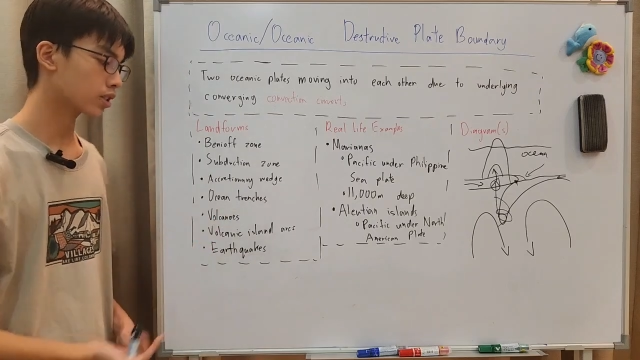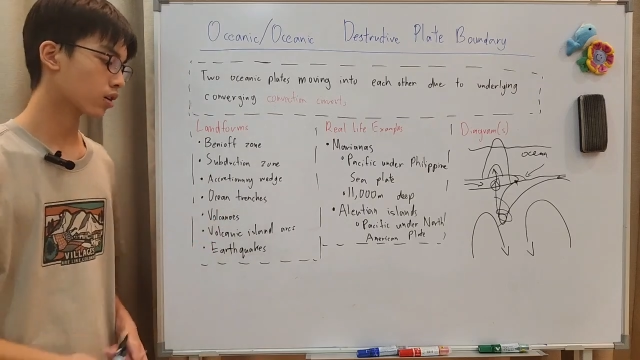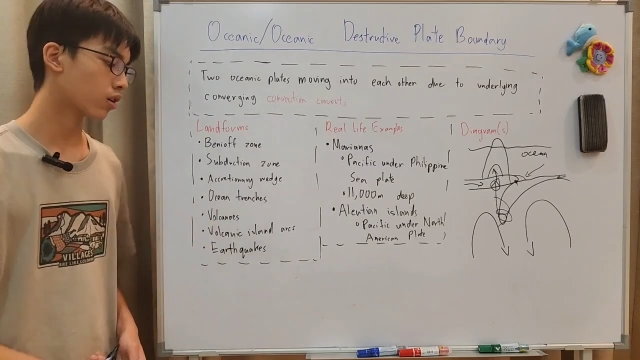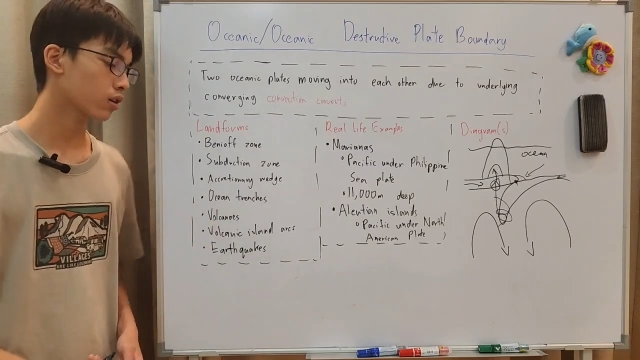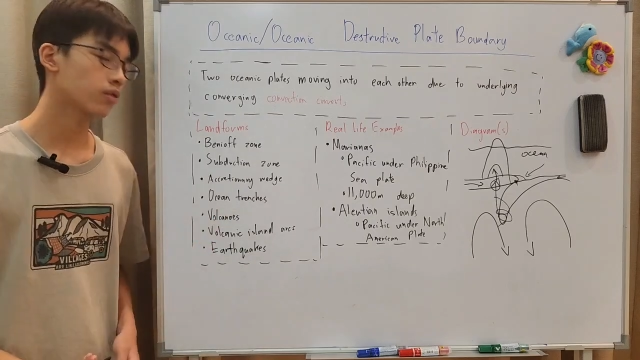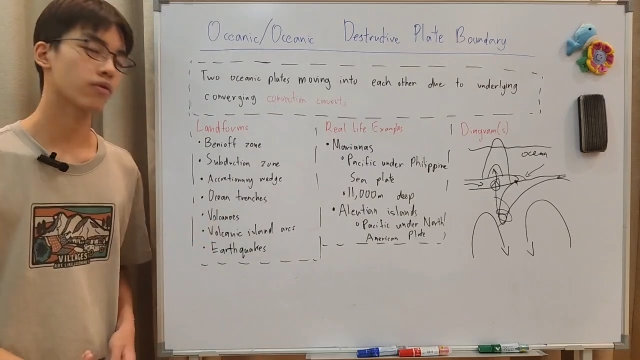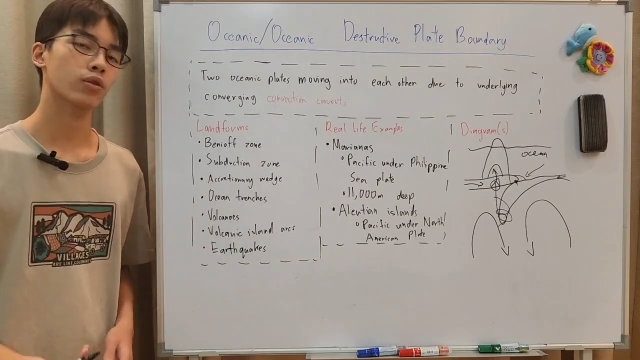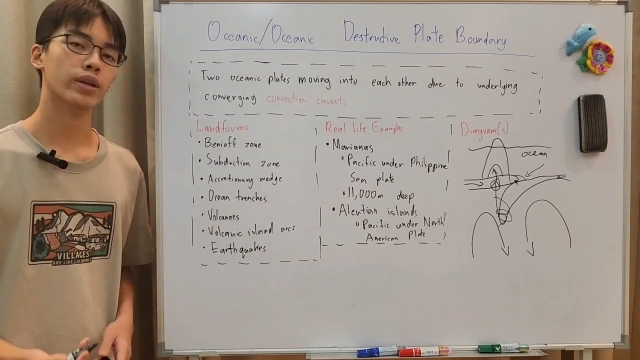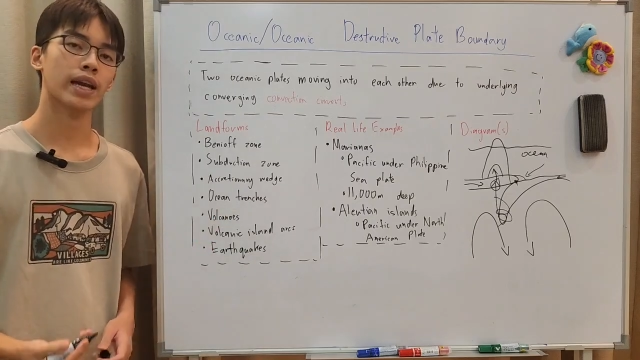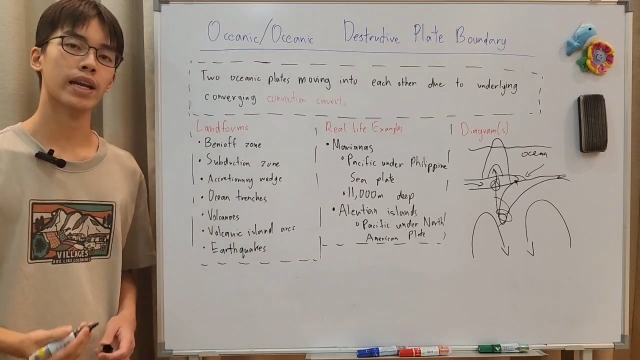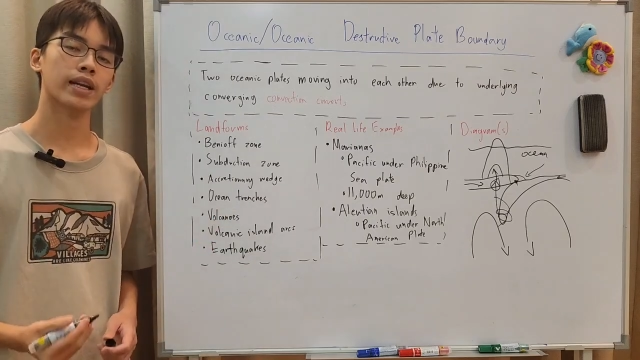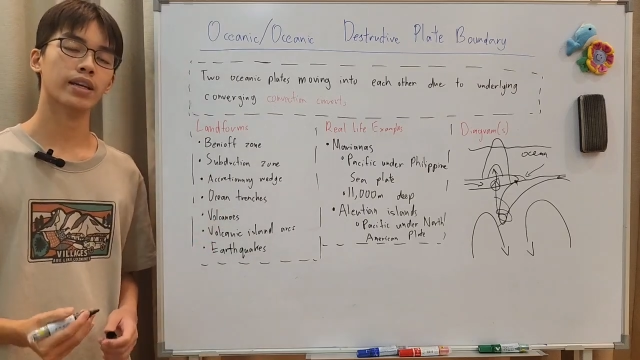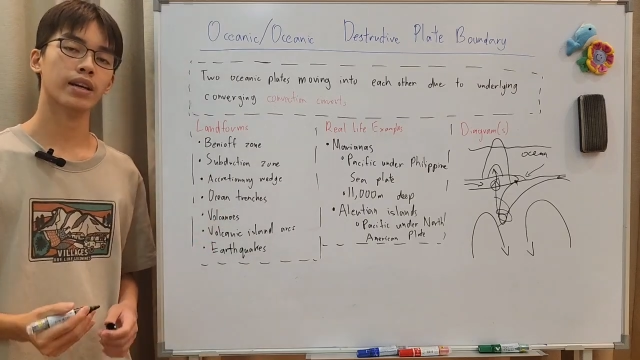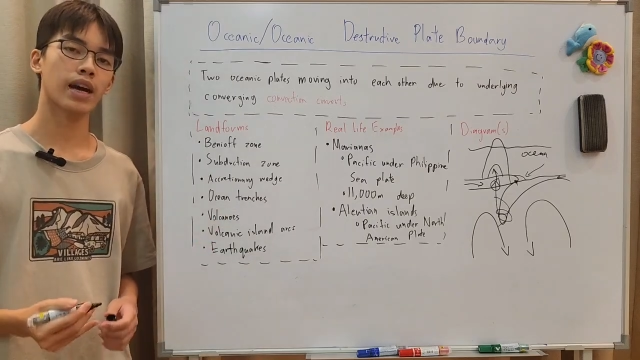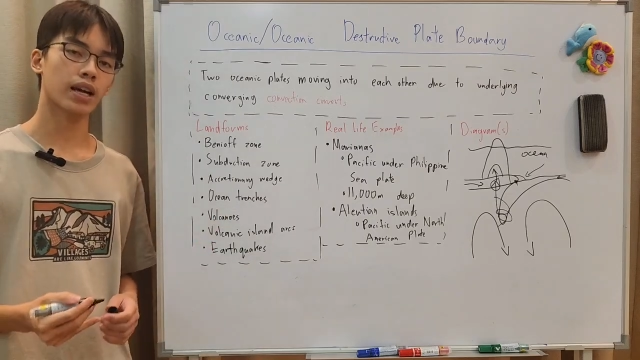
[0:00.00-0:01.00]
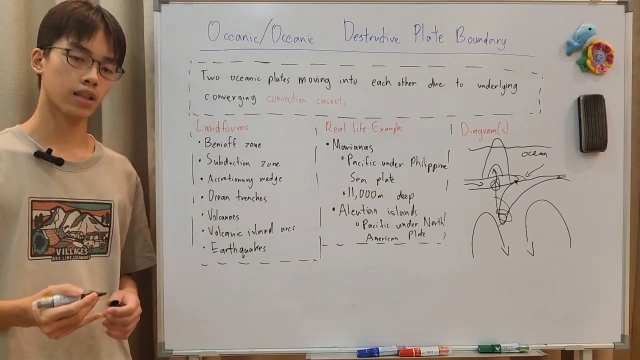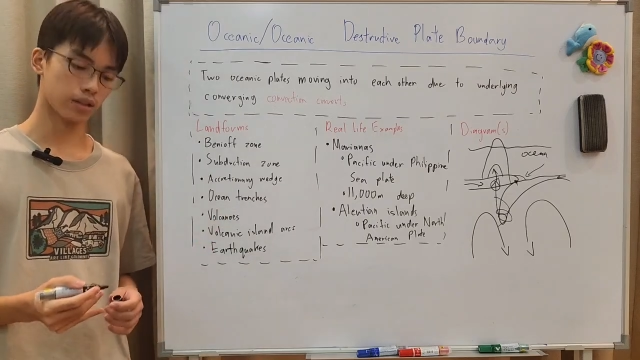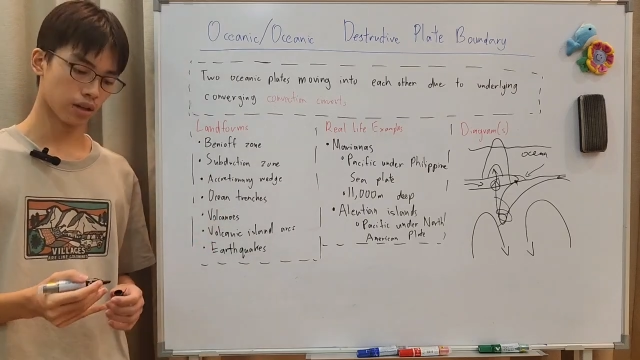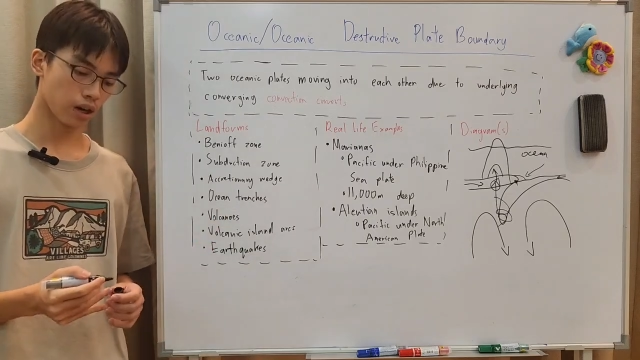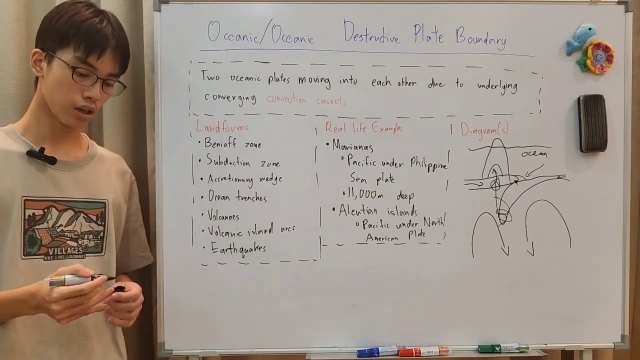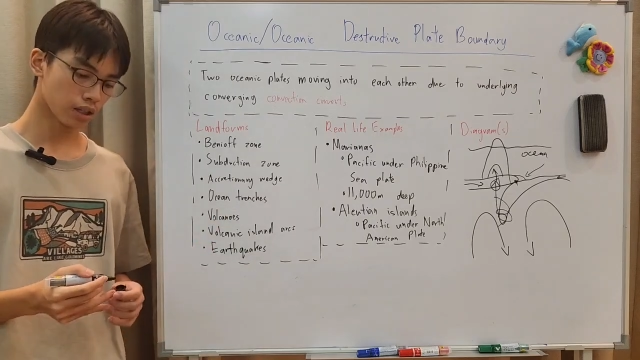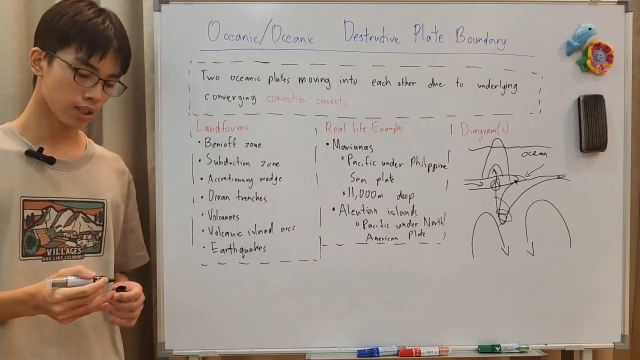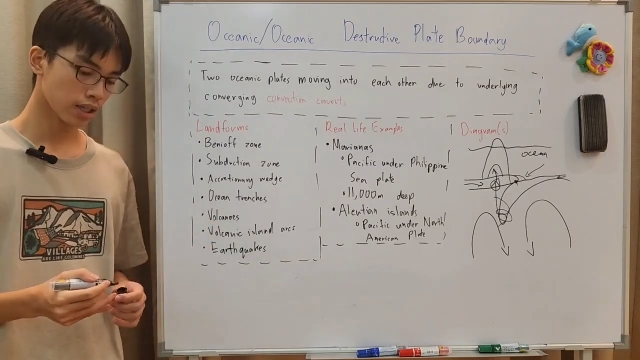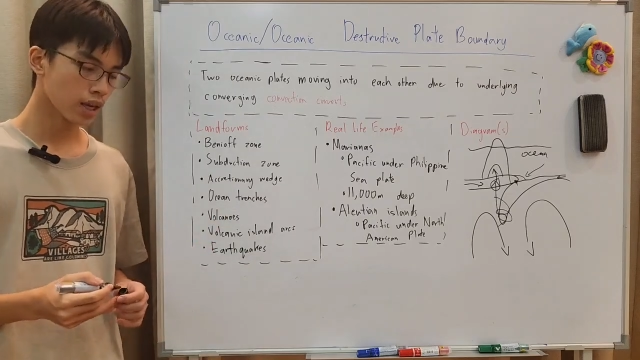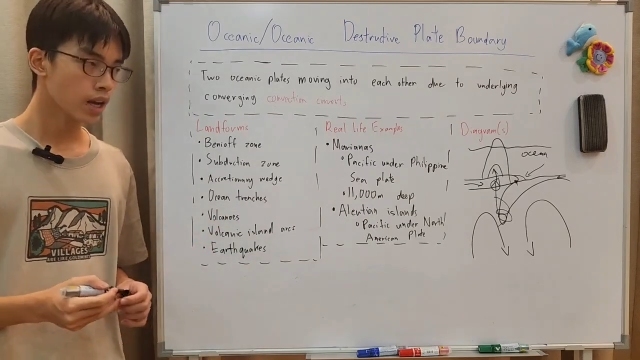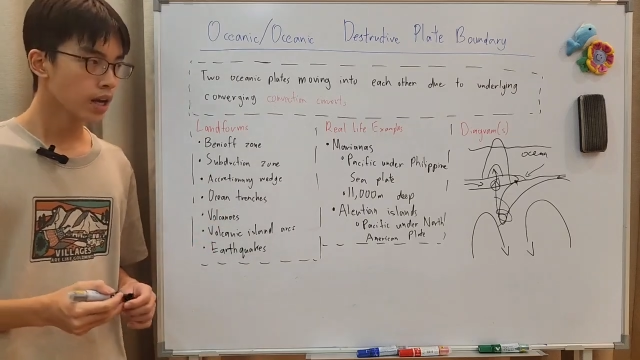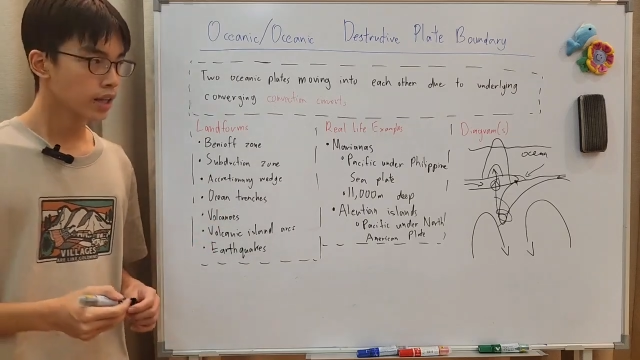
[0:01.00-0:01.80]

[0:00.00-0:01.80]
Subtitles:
it's called a volcanic island arcs.